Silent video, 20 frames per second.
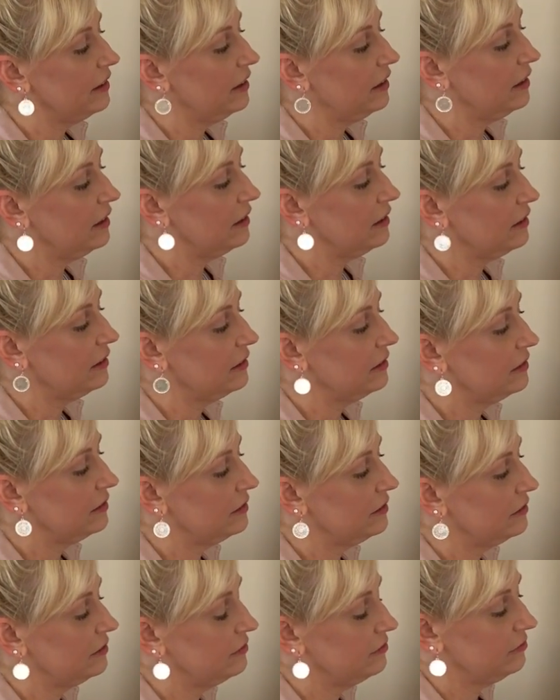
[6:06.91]
Uh,
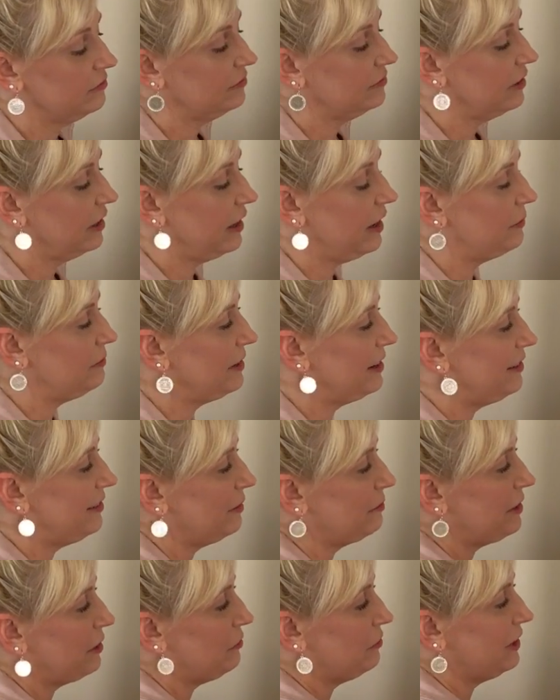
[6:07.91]
I'm
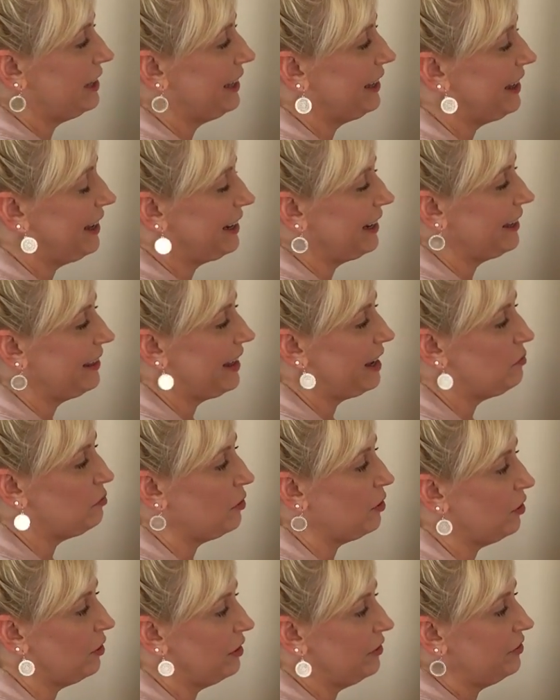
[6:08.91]
not, I'm not really getting that
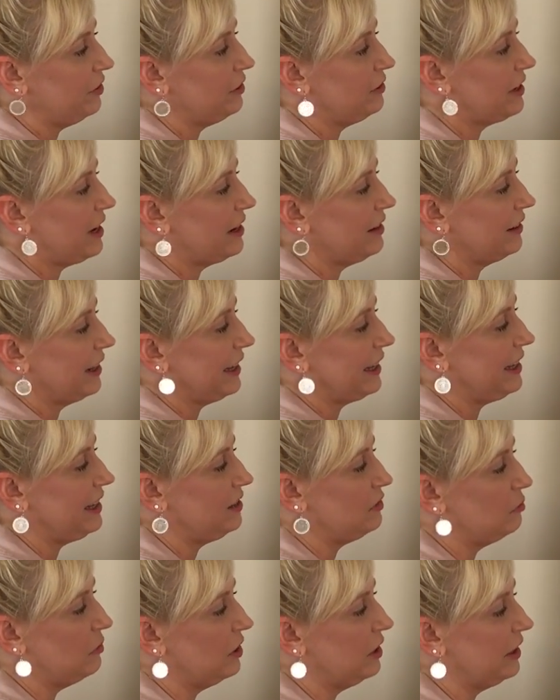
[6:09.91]
part. It feels kind of like
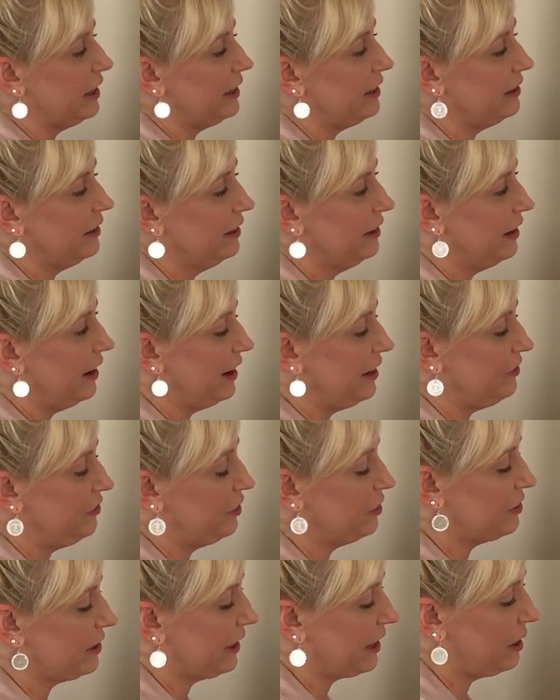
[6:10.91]
he's mine. It
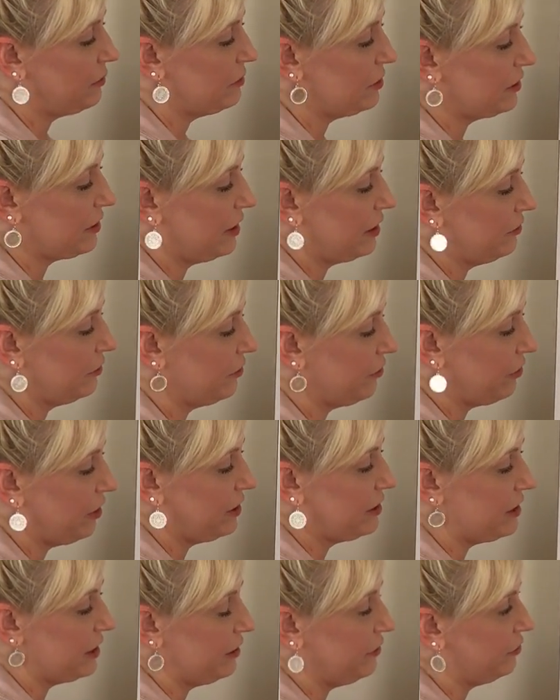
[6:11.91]
feels like I'm just kind of a
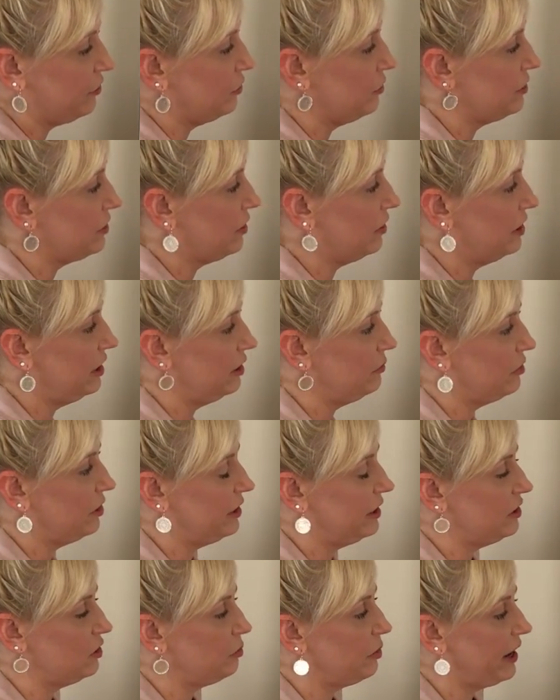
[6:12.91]
friend to influence on him
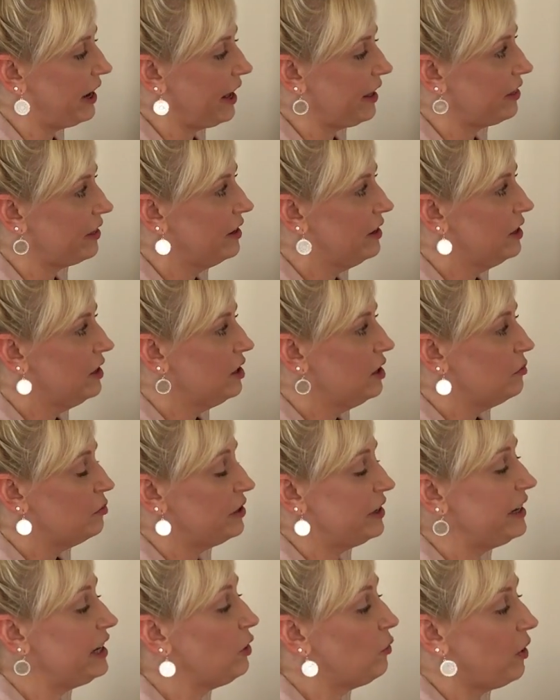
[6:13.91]
on his path.
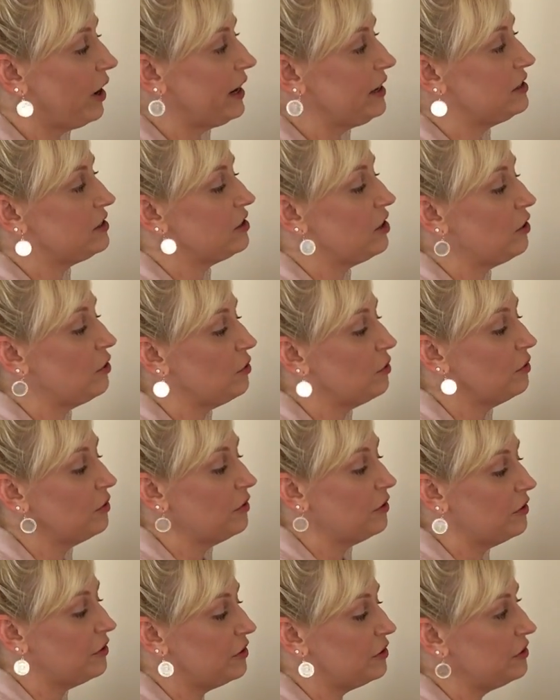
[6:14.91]
But anyway,
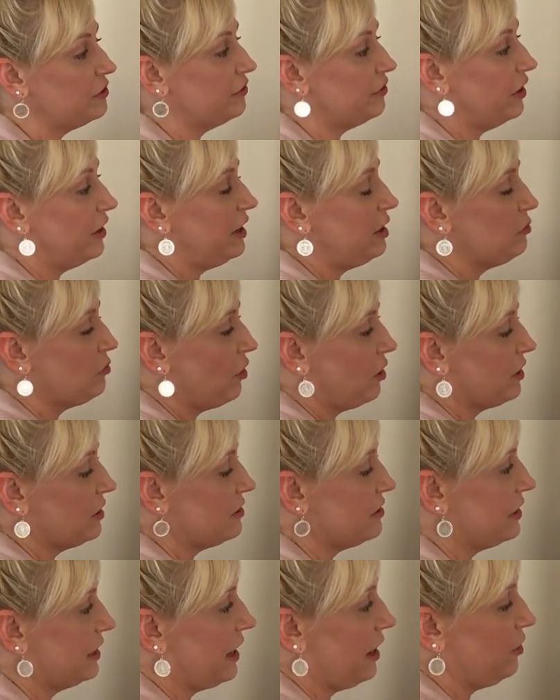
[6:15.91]
so the divine brought
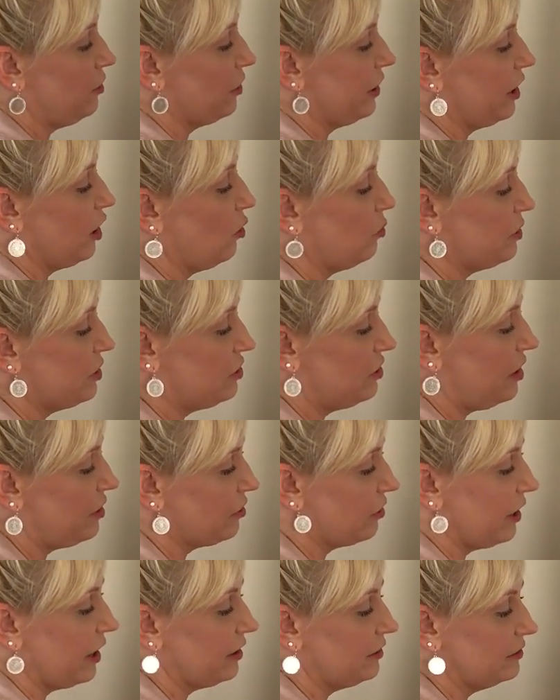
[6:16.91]
us together to help each
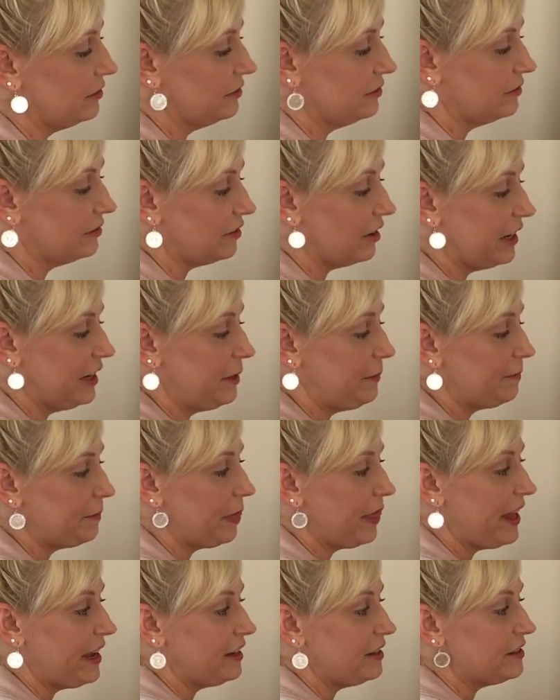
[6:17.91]
other out,
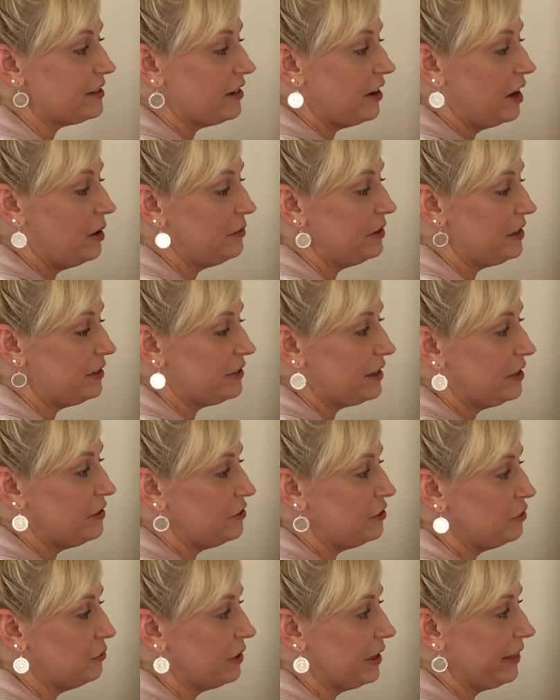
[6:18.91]
right? And Simon is,
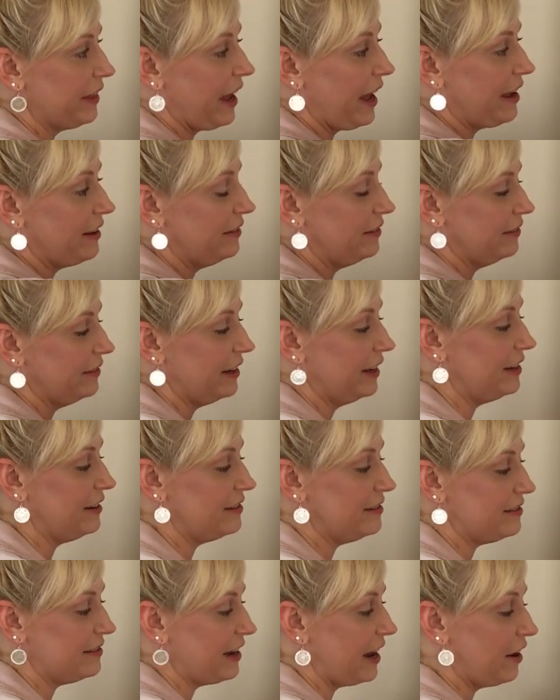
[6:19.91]
is doing that.
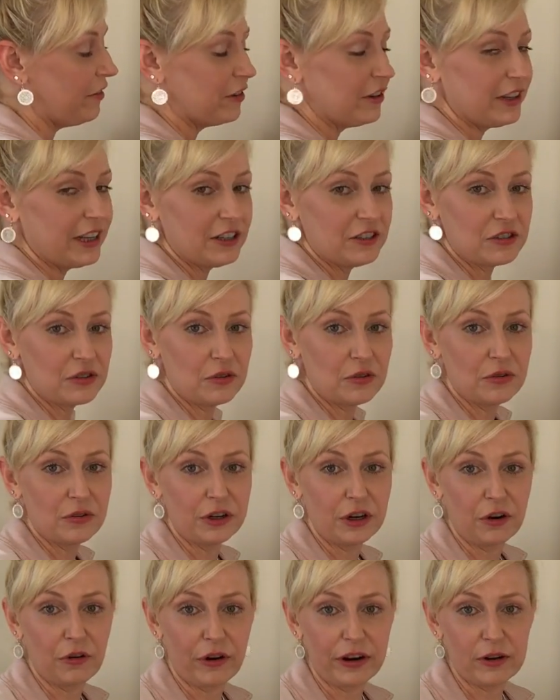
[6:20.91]
And everything's cool
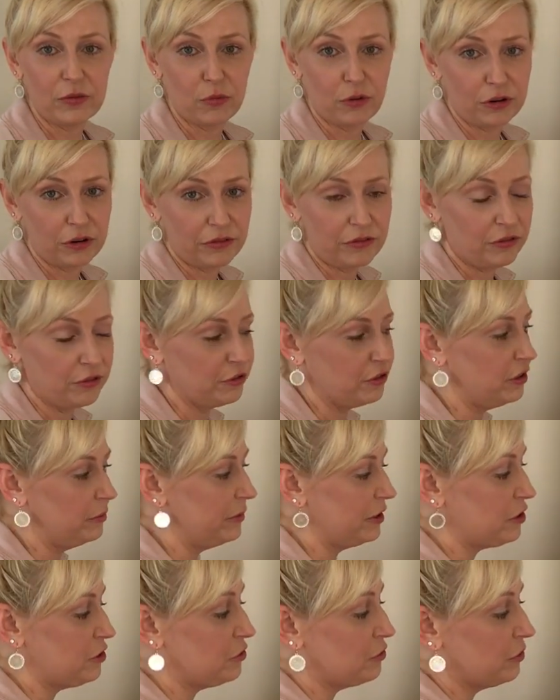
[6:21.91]
and great and wonderful, and
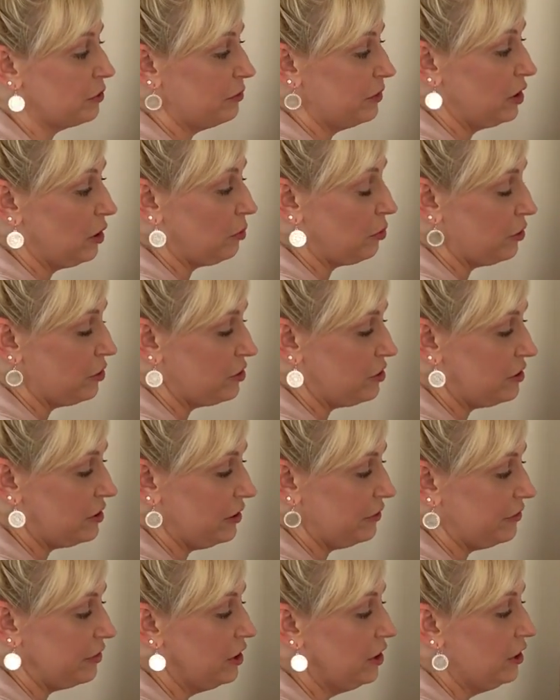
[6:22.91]
I'm extremely
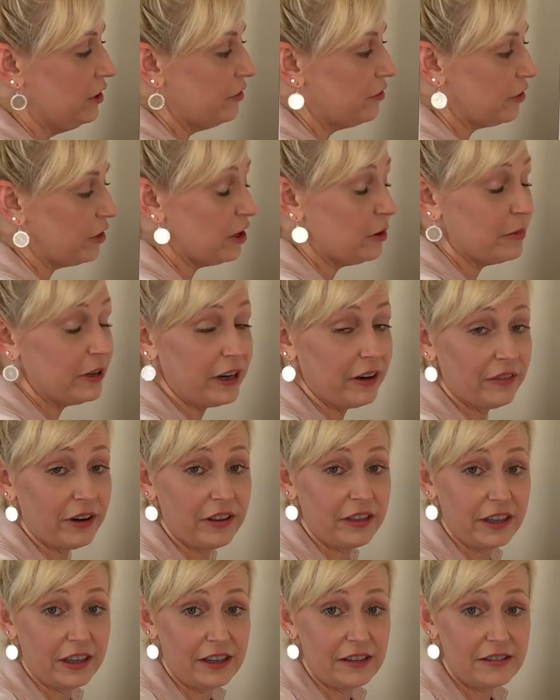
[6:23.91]
appreciative for him and
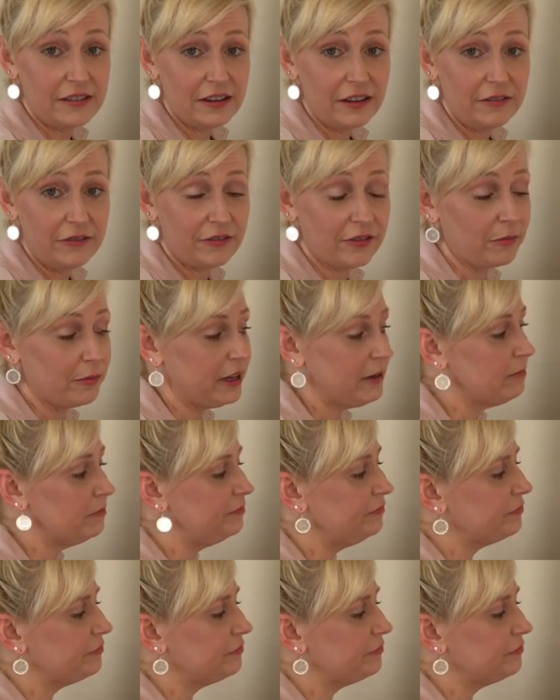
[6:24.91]
everything he's done for me.